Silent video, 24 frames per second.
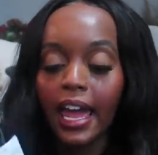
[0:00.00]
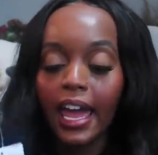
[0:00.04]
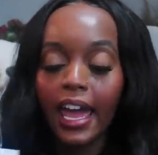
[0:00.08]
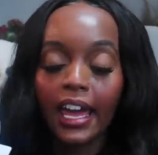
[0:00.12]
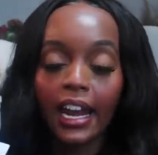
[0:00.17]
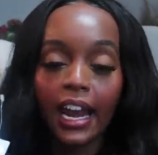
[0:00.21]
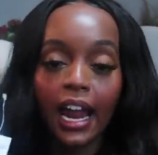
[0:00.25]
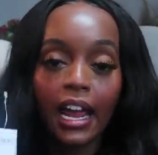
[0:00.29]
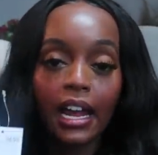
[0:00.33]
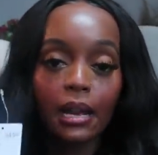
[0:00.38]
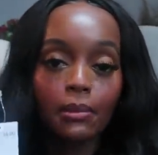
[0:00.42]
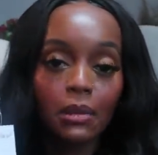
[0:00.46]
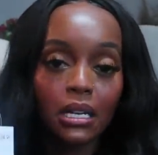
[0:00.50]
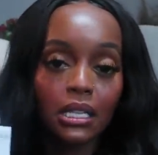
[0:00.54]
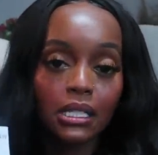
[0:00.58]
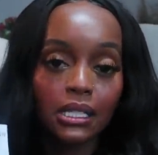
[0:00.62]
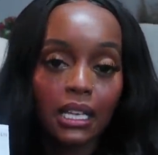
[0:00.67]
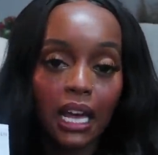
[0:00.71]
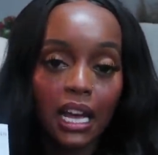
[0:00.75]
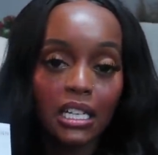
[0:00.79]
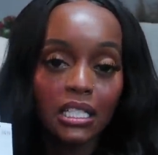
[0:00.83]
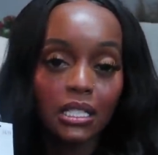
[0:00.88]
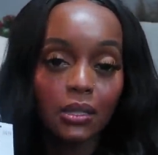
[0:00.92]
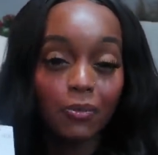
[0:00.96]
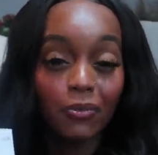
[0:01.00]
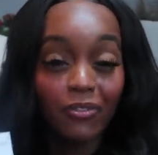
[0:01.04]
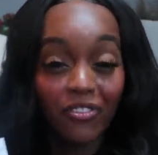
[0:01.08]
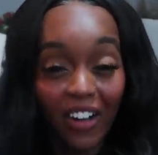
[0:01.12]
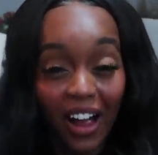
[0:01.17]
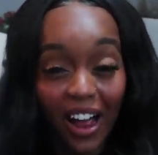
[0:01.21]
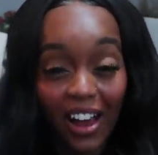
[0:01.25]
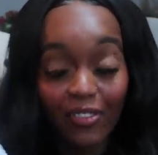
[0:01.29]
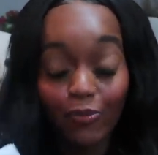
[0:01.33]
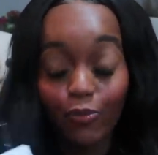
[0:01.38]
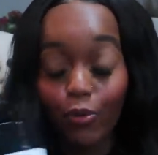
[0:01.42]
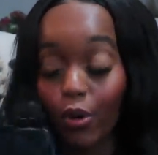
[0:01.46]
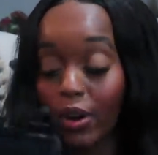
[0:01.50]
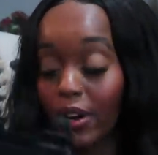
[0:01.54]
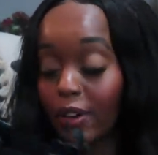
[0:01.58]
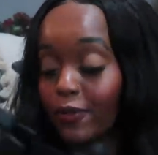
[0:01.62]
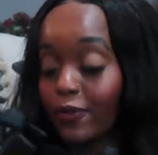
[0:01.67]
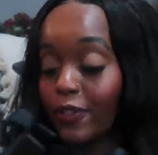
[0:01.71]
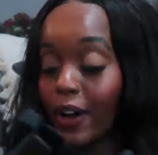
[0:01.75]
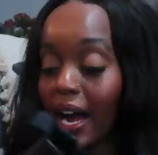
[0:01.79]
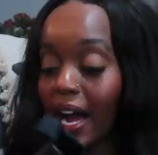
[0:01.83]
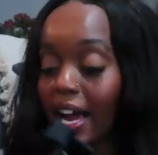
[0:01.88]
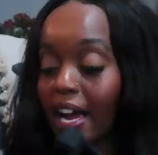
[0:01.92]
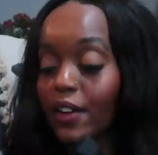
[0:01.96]
and I am a size
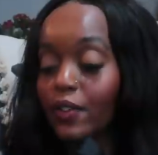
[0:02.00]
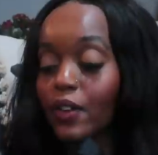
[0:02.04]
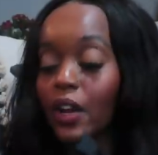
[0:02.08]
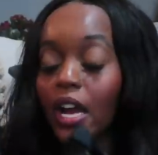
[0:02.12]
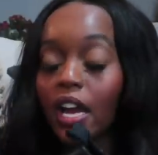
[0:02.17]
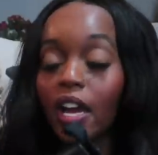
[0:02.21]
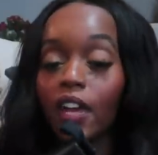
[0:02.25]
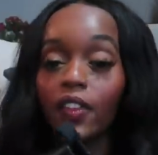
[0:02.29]
5.5.